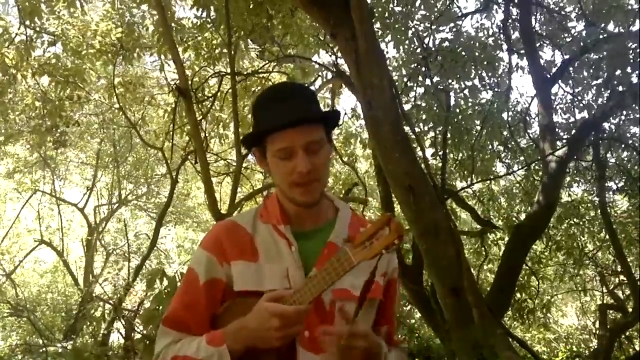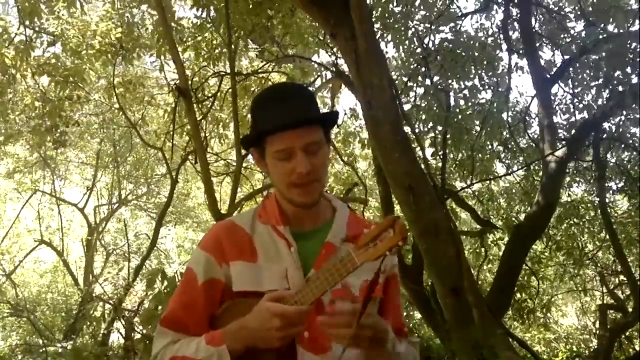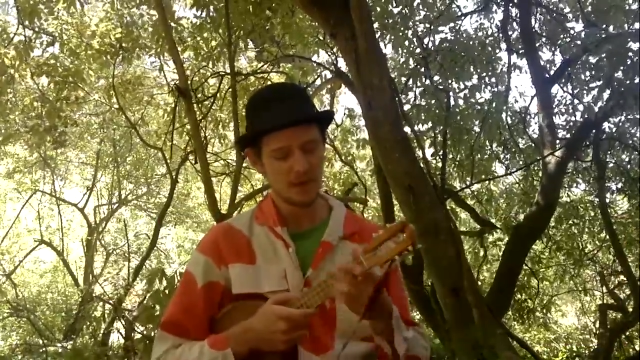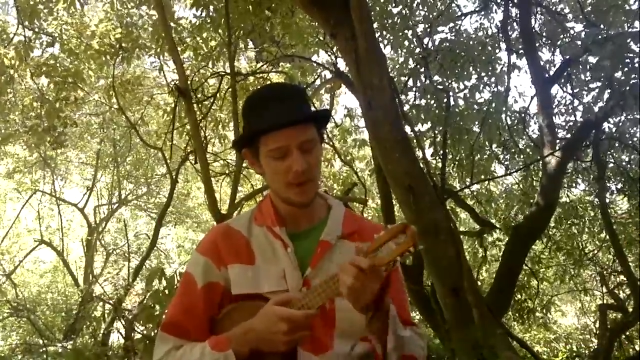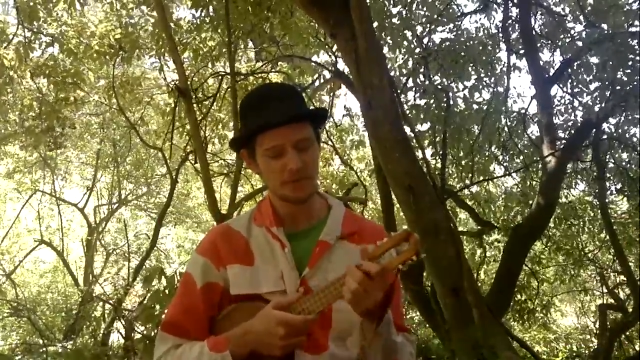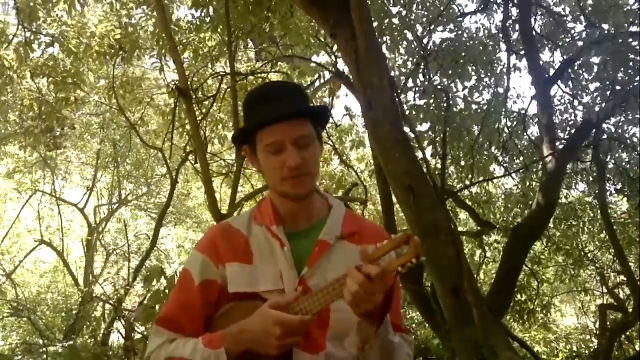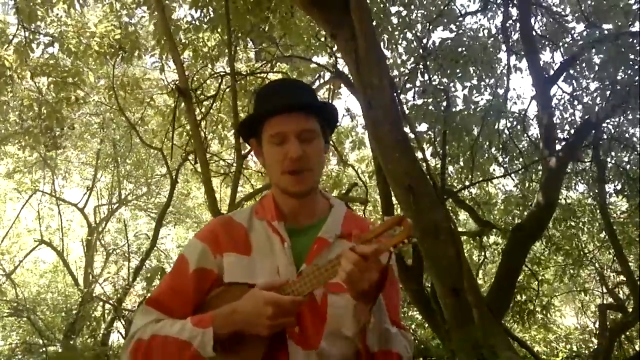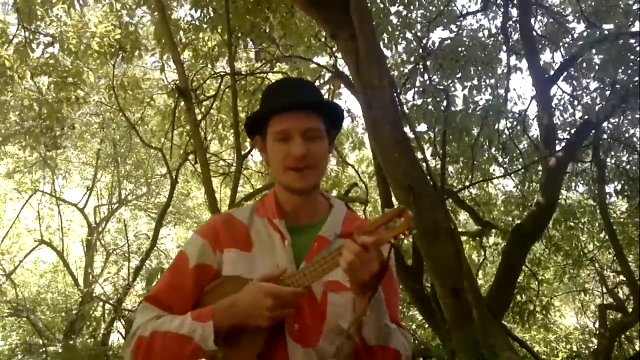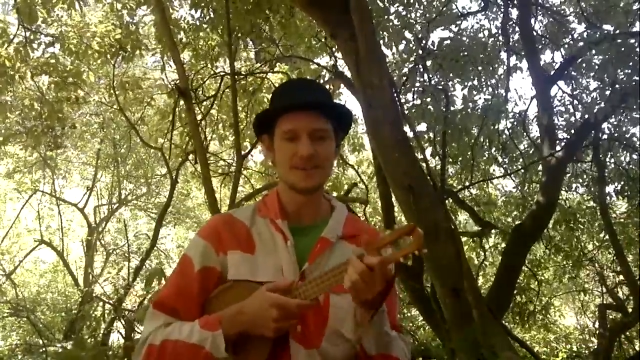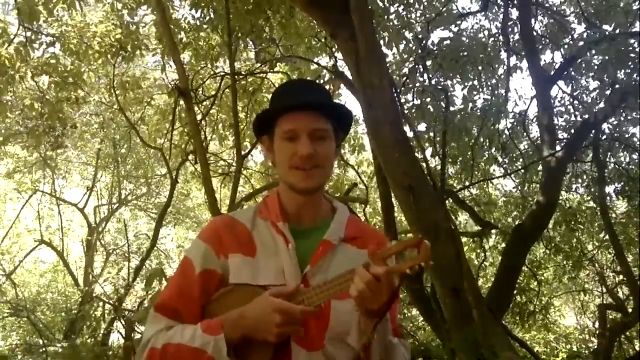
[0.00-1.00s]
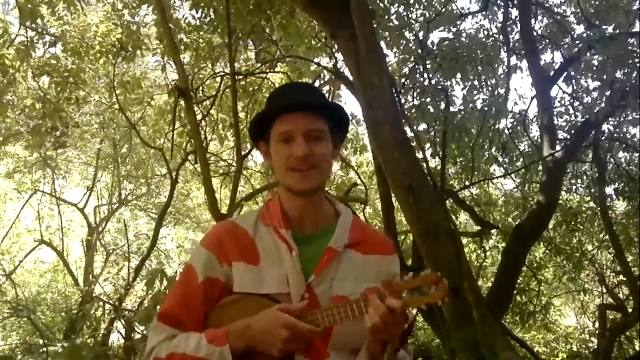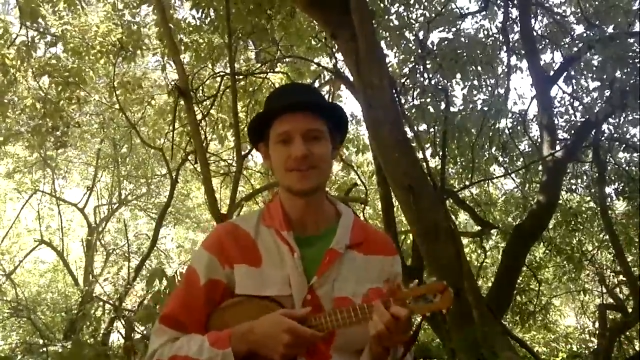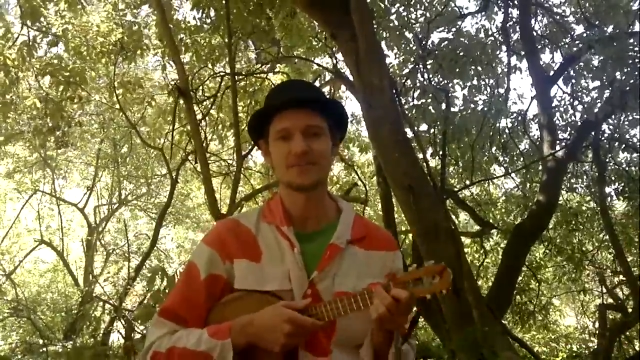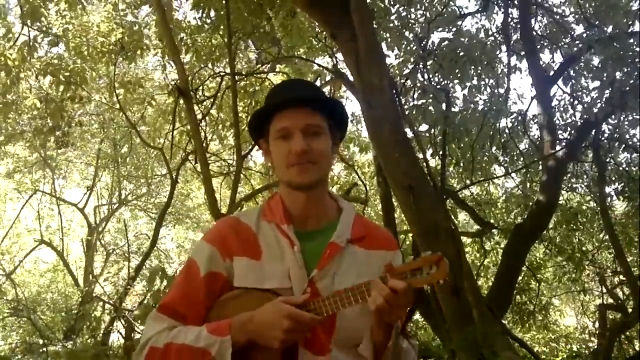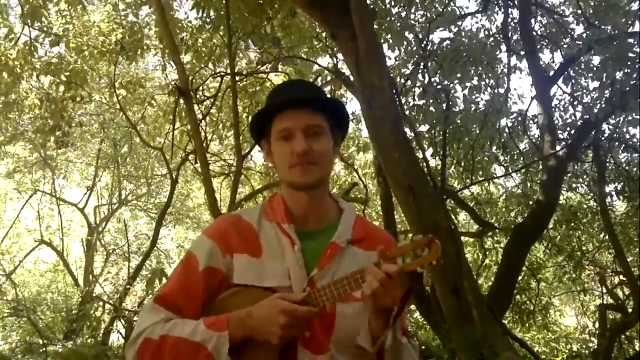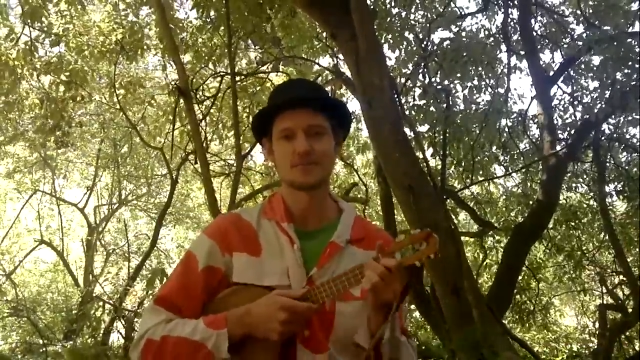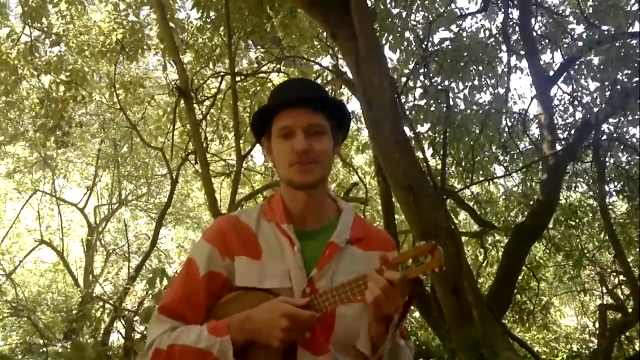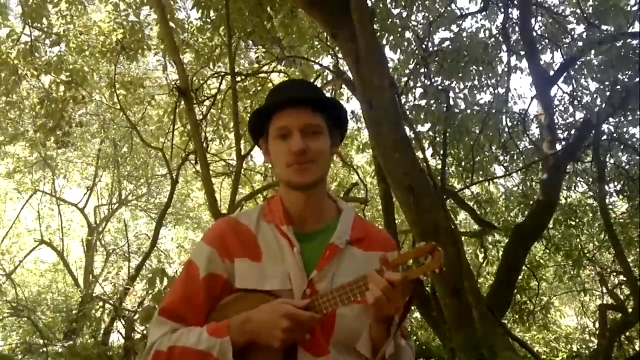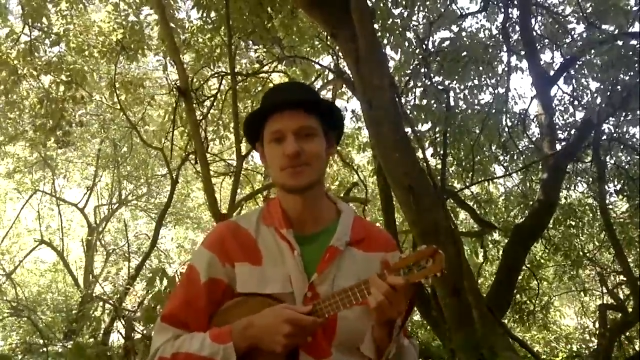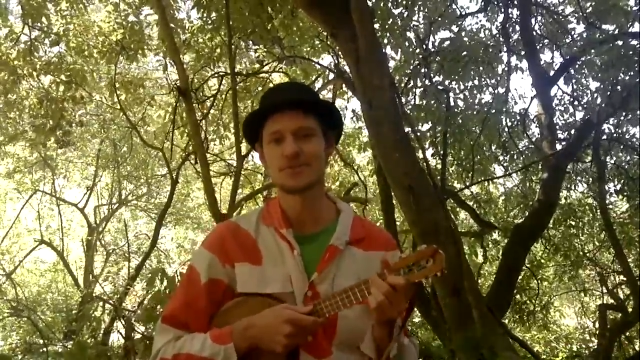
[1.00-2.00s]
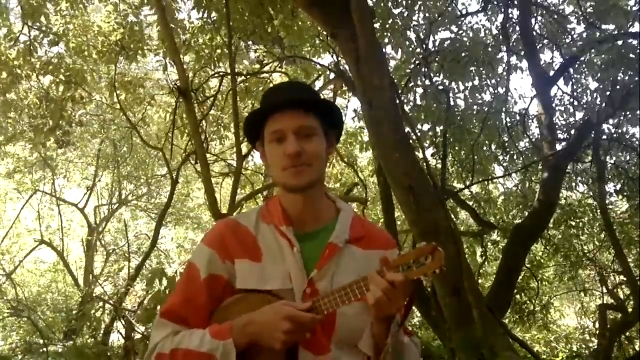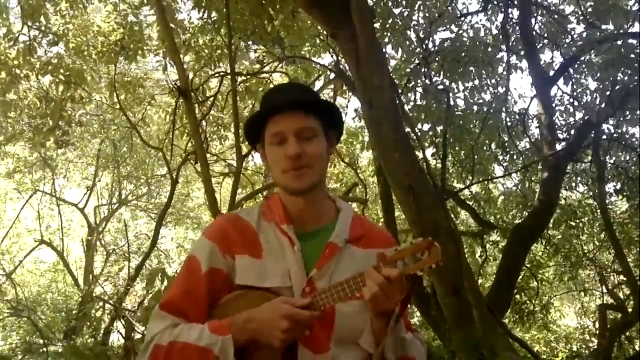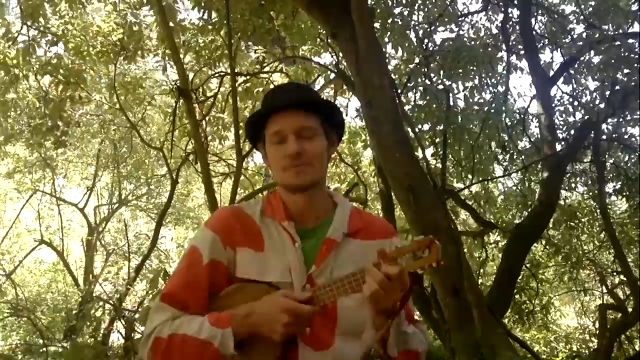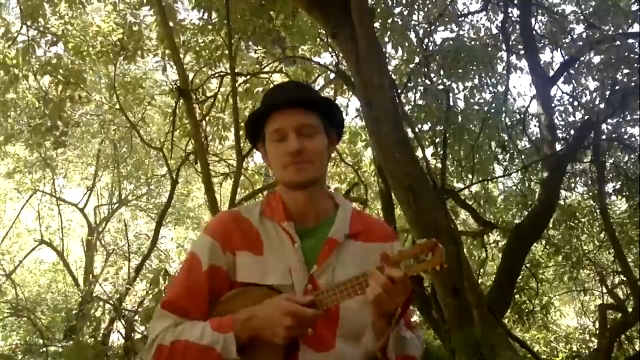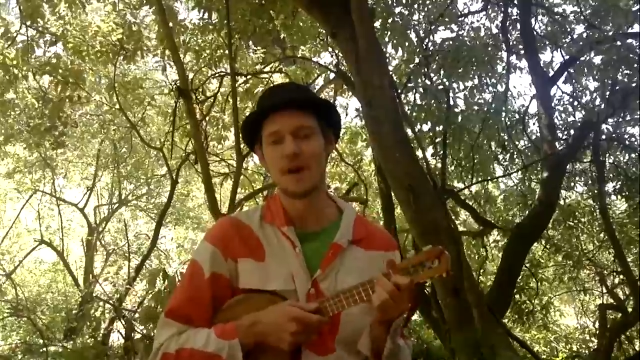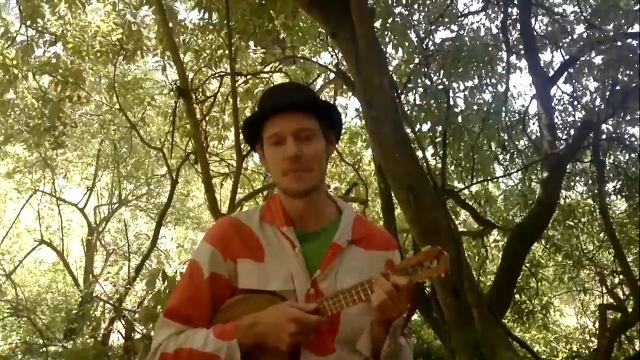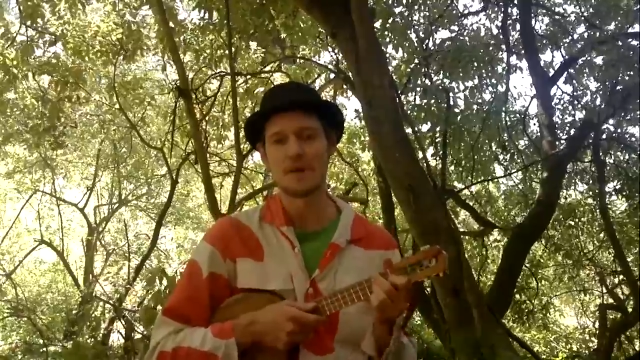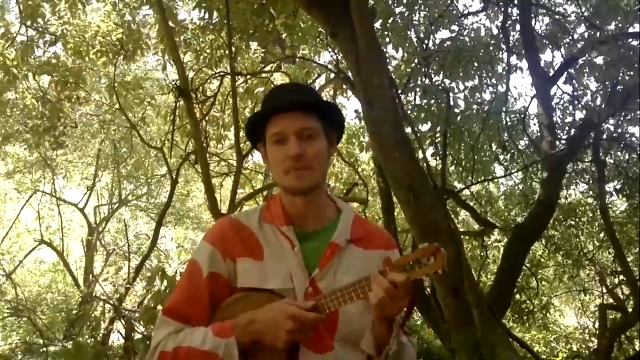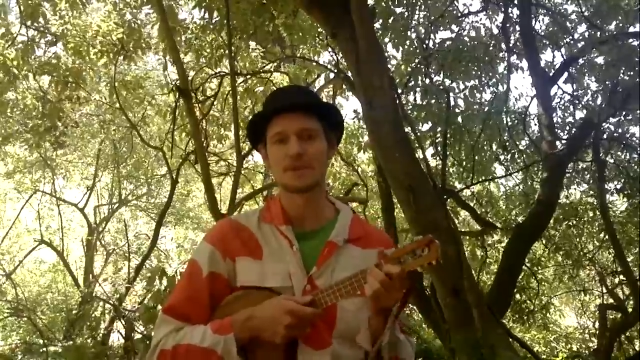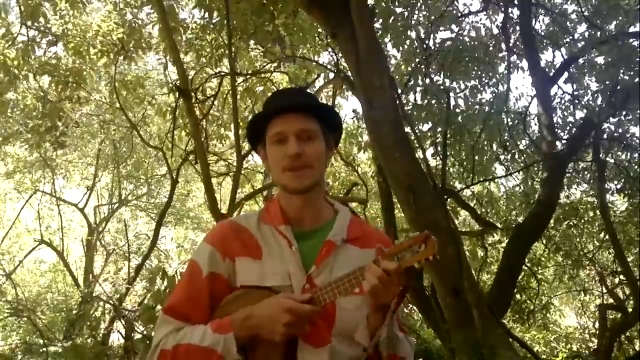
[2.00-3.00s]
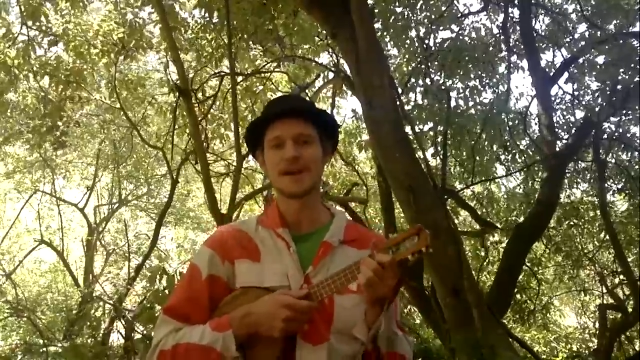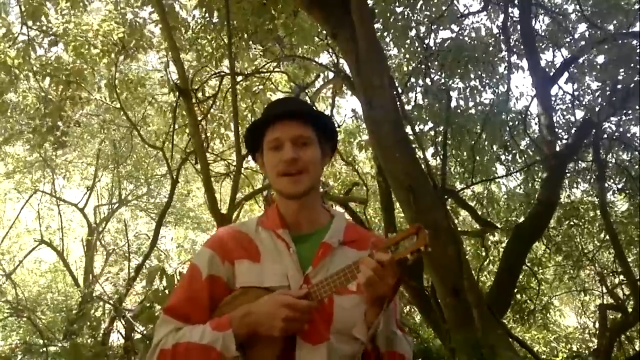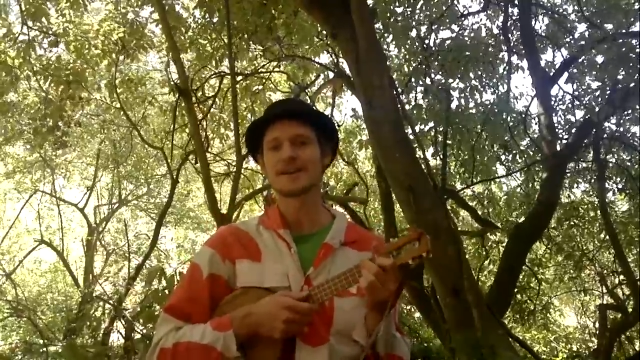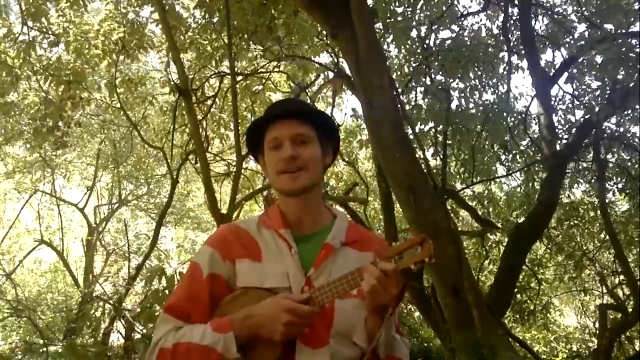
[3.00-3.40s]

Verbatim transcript: around with some ideas of some tunes that we might be able to play,